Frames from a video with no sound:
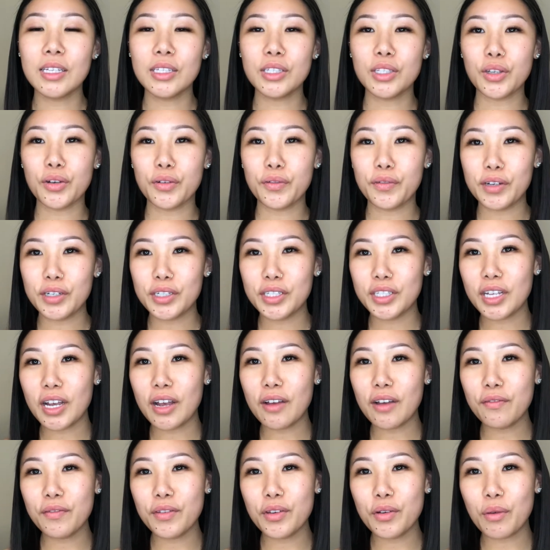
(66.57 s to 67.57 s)
So first
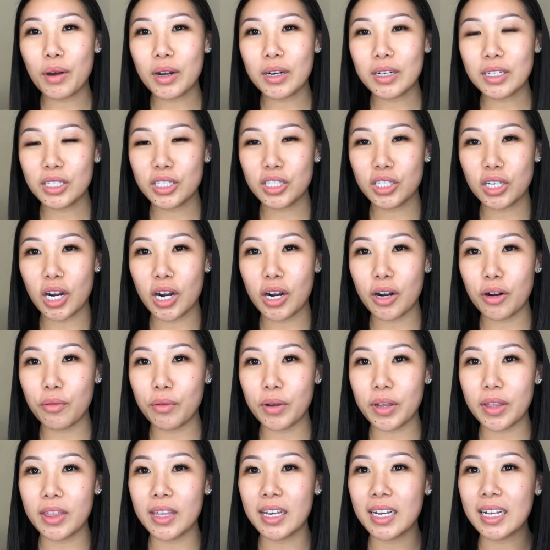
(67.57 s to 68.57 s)
off, you want to start
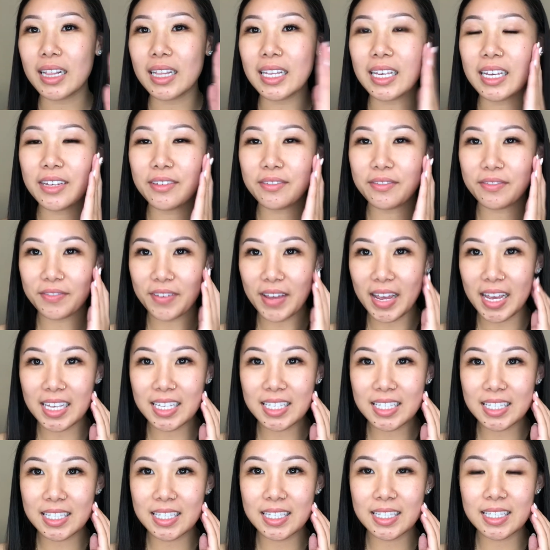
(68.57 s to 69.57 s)
with a clean
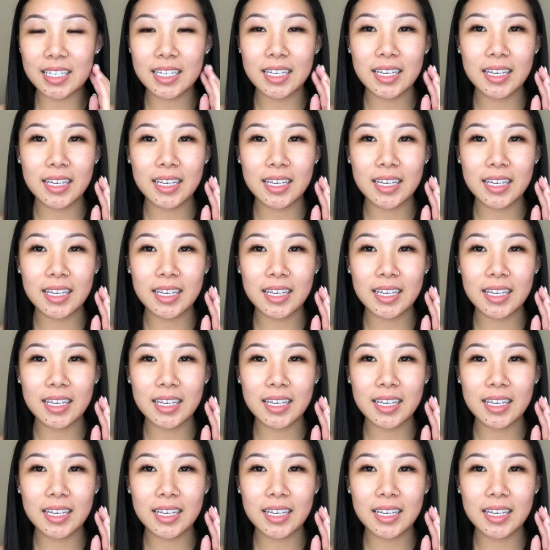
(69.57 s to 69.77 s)
face.